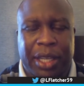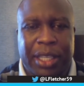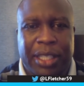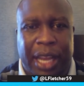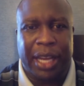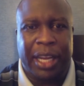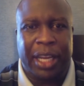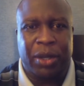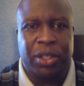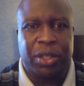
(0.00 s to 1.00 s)
San
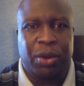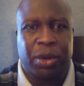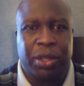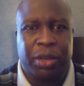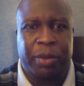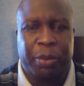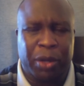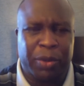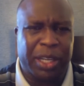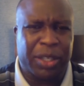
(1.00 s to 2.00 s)
Diego to score so many
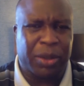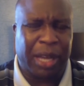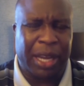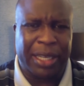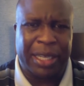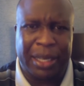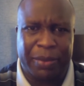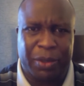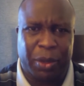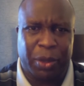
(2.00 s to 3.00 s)
points. What did they score, like
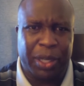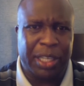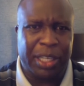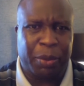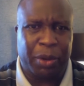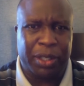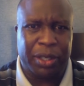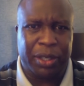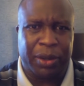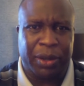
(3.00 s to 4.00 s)
26 points
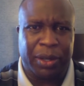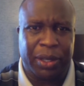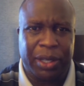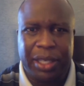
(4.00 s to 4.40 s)
or